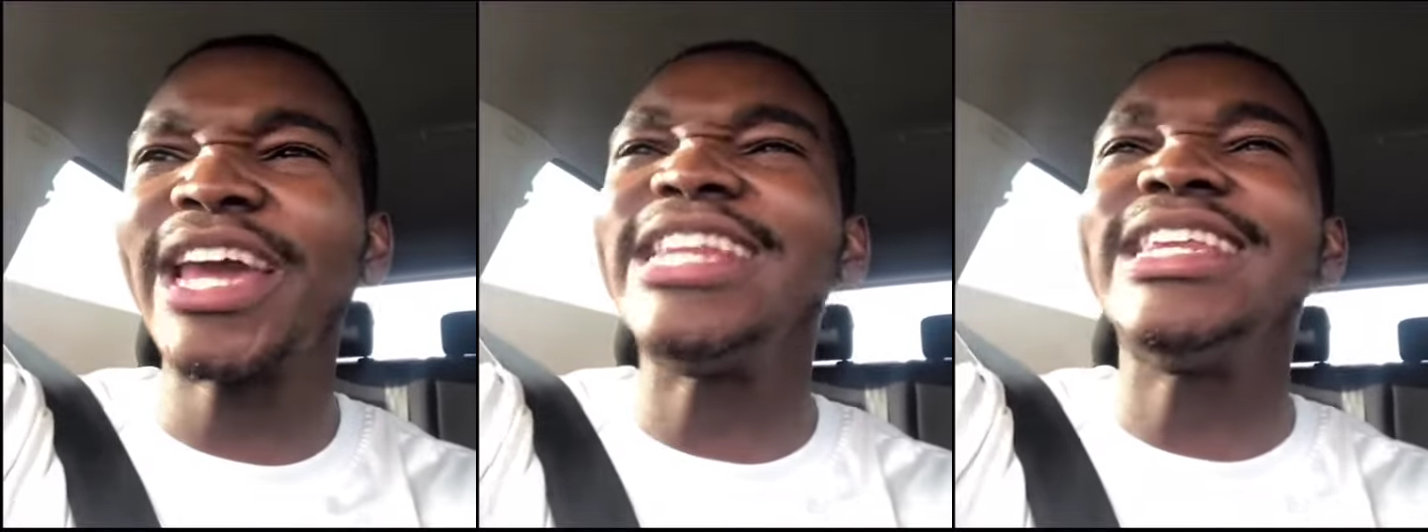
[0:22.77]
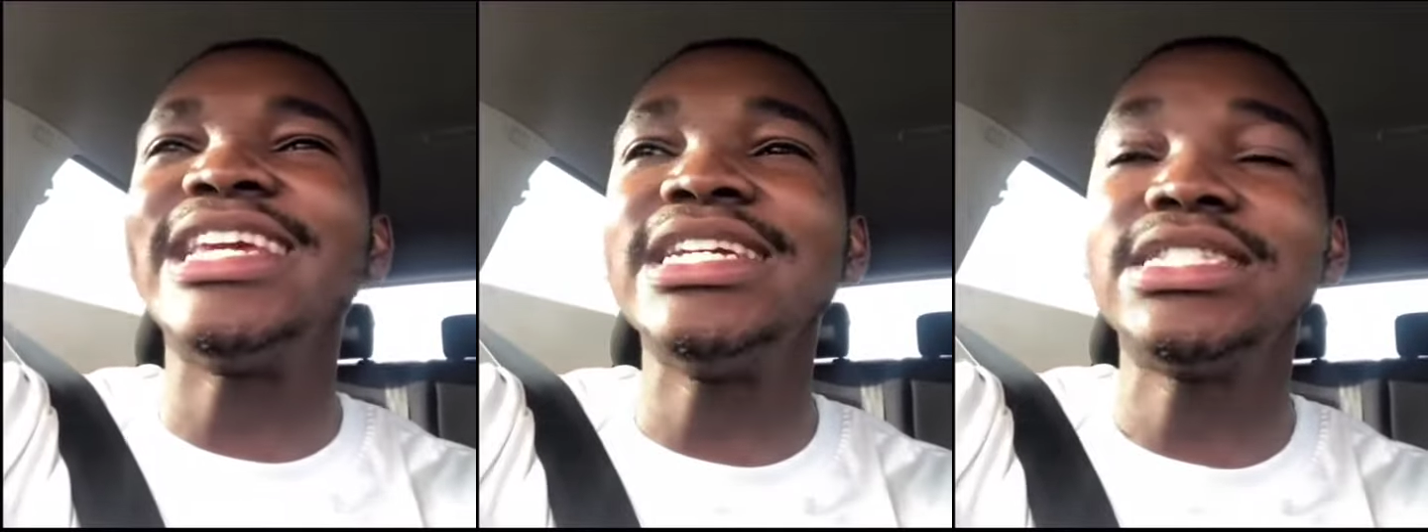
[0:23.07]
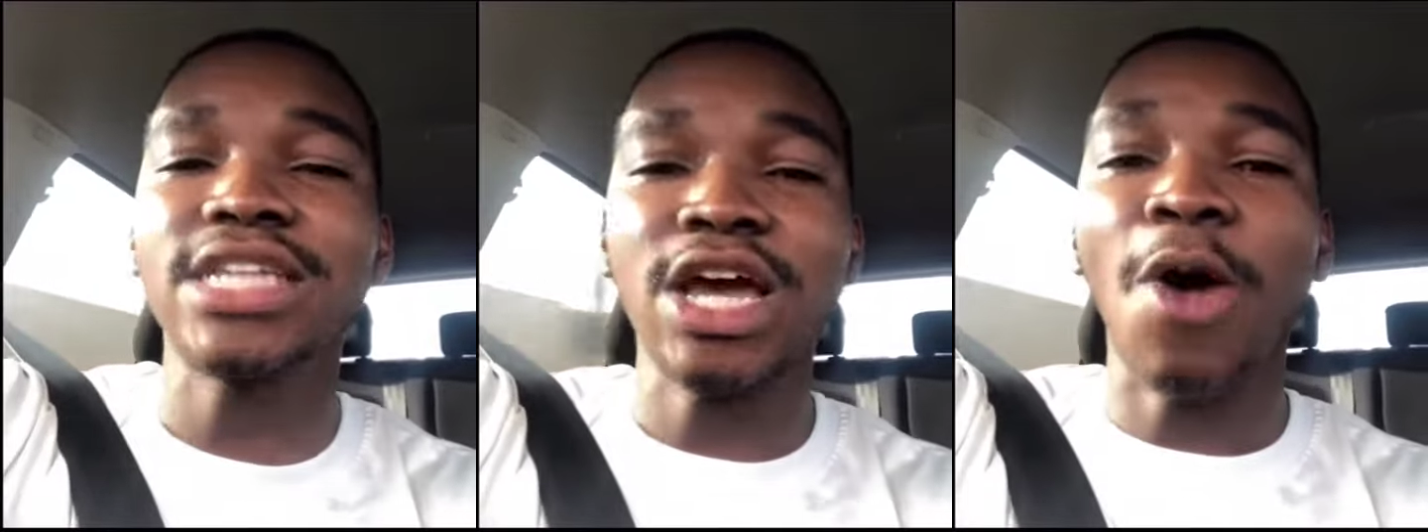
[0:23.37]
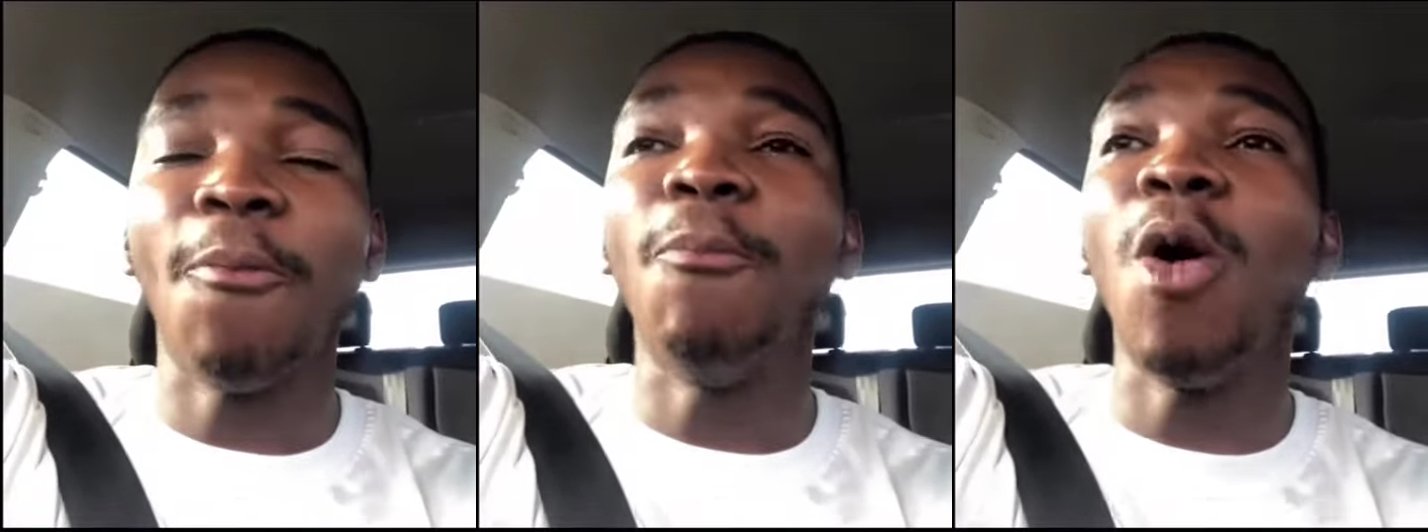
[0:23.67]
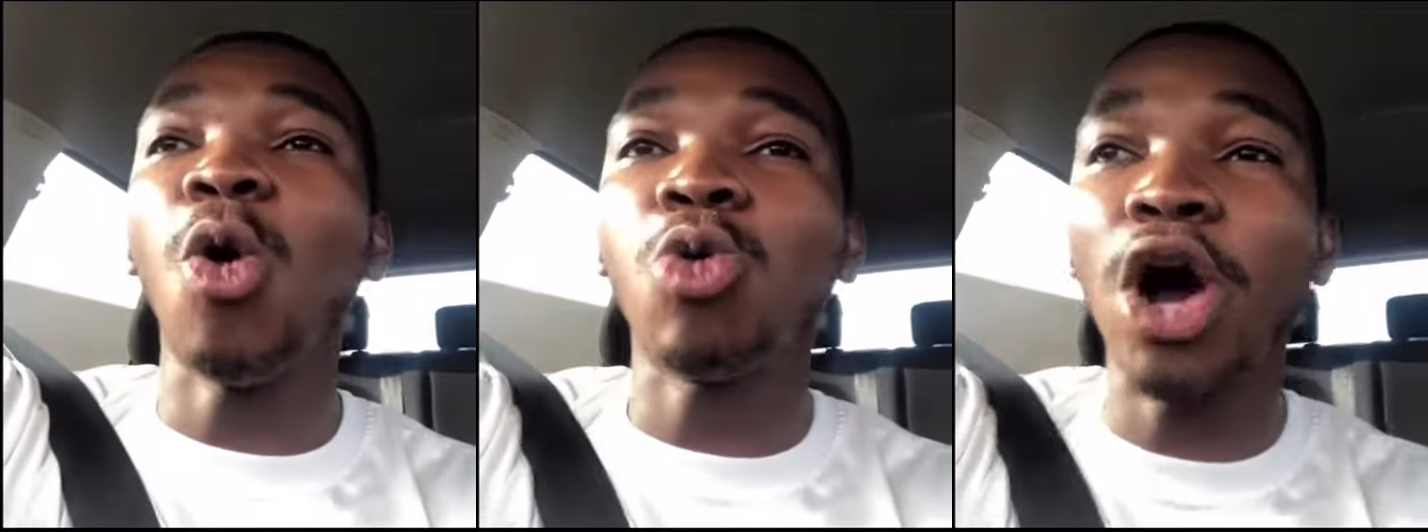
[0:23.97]
It needs
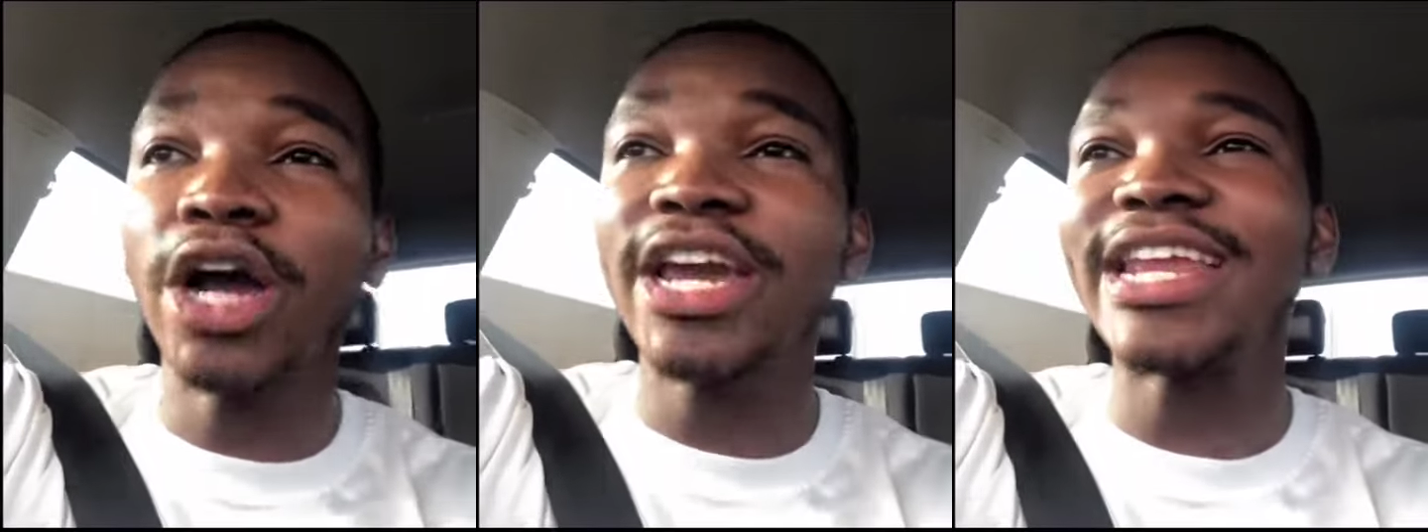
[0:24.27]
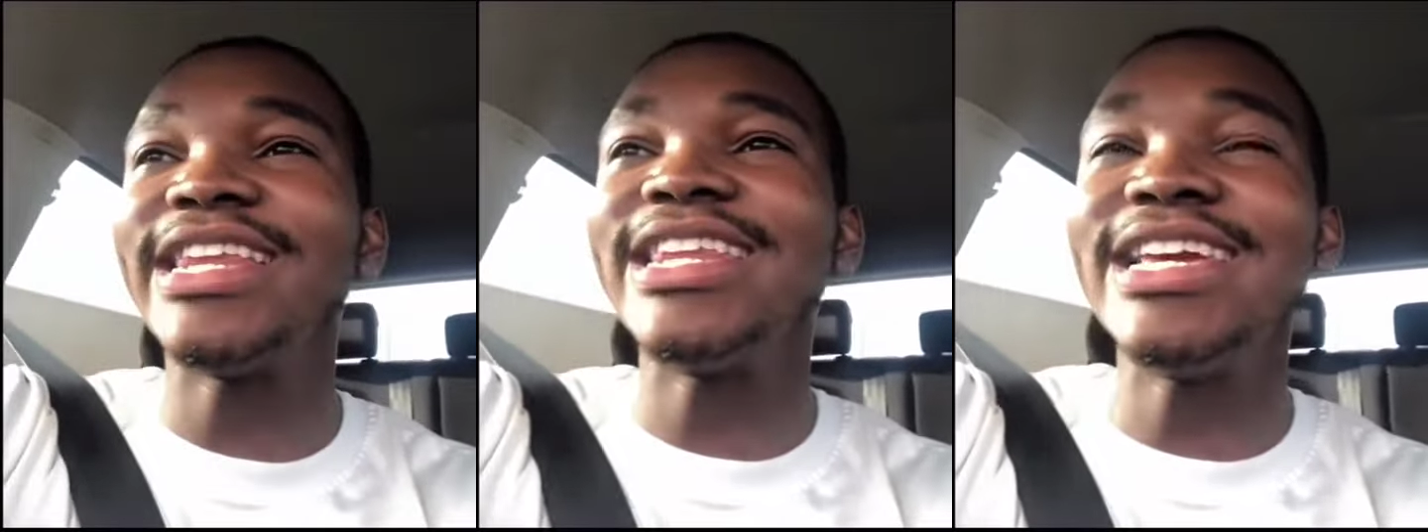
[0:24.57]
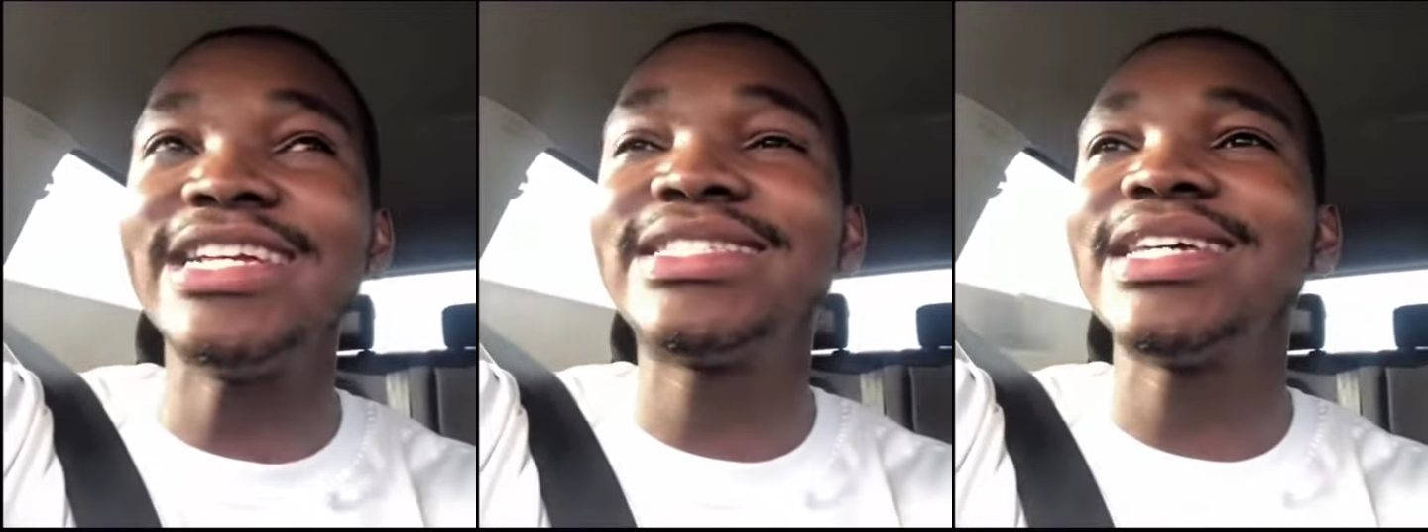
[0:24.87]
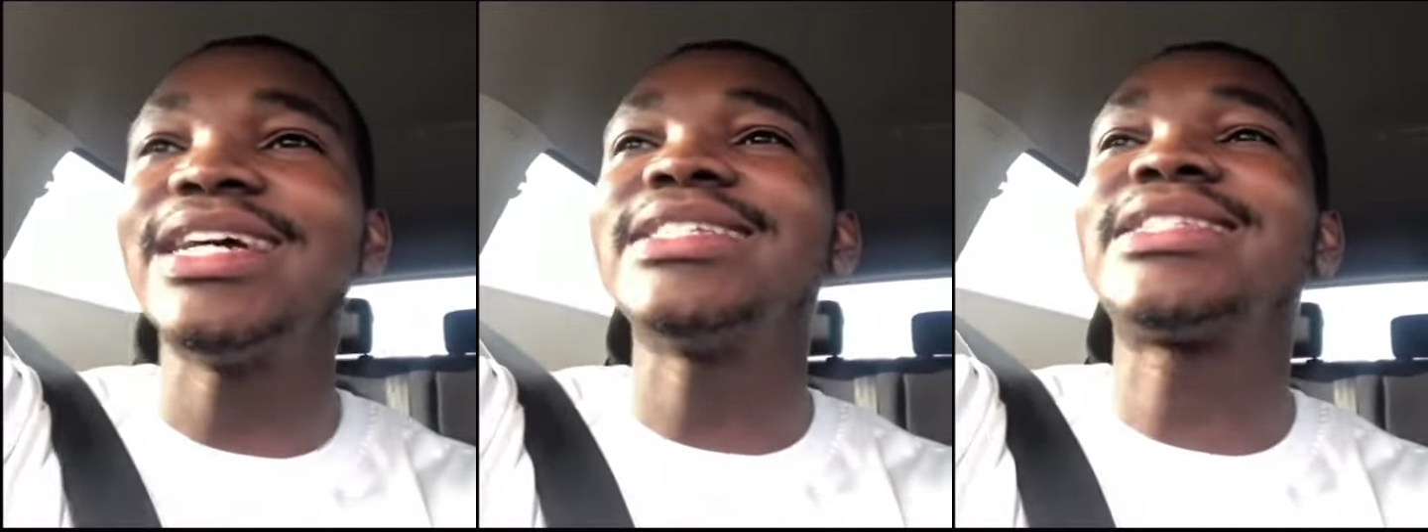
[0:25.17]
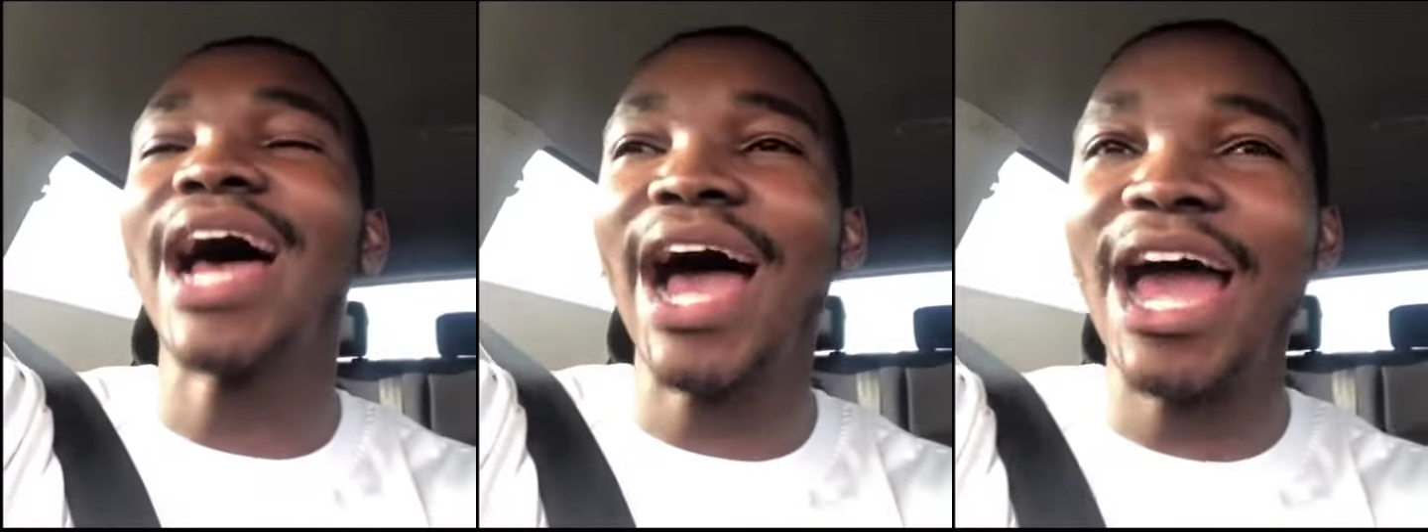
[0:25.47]
more work, it needs
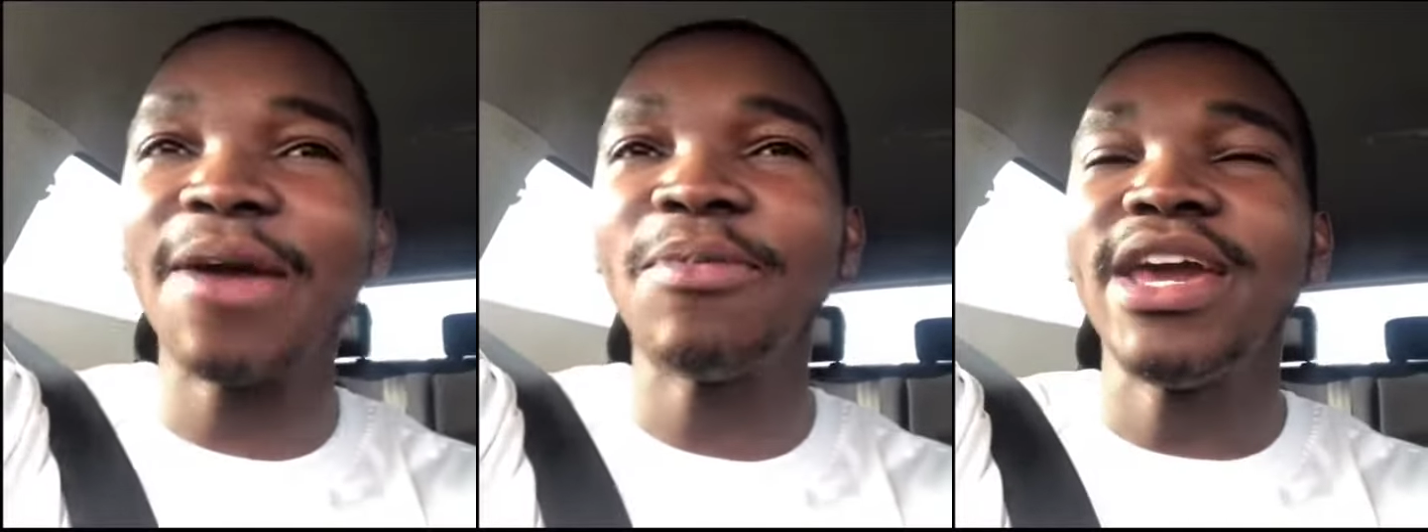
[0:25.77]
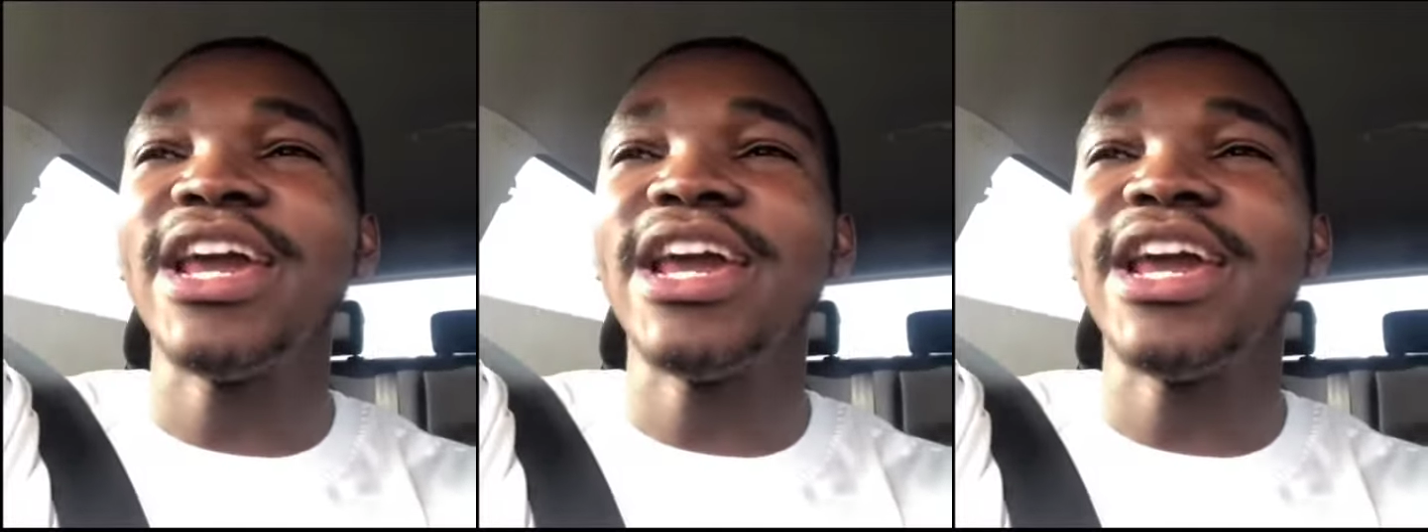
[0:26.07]
time,